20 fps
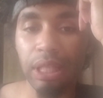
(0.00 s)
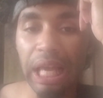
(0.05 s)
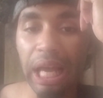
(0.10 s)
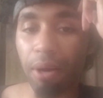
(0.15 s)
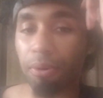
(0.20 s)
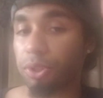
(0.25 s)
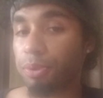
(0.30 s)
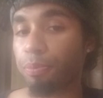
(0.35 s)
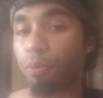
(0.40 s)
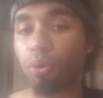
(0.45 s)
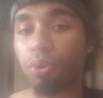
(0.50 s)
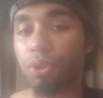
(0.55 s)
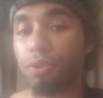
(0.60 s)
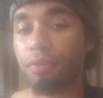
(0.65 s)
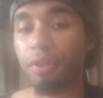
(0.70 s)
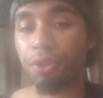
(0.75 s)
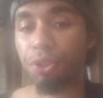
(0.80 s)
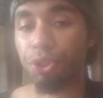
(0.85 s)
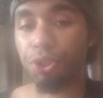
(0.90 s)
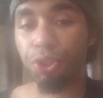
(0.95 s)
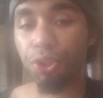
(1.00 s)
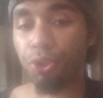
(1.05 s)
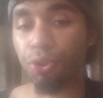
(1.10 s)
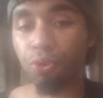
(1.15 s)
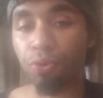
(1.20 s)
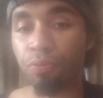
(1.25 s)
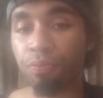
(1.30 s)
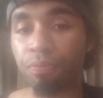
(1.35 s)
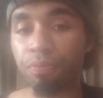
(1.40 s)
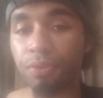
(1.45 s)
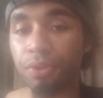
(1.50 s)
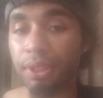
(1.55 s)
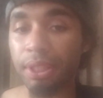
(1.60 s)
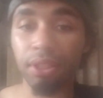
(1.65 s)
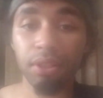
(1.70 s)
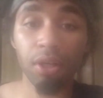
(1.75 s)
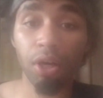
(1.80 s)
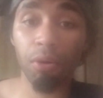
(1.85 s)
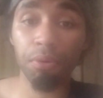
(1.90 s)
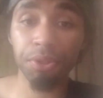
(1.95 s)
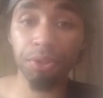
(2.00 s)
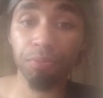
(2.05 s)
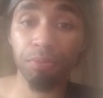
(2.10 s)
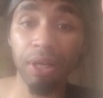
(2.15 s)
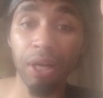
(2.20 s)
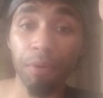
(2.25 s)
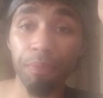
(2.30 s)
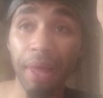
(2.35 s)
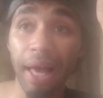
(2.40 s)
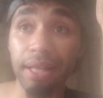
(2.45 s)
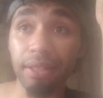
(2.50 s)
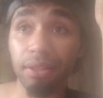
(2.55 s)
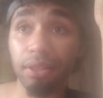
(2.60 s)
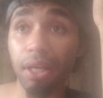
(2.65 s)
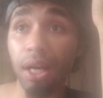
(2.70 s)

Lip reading: I was born in 2002. Thank God was around that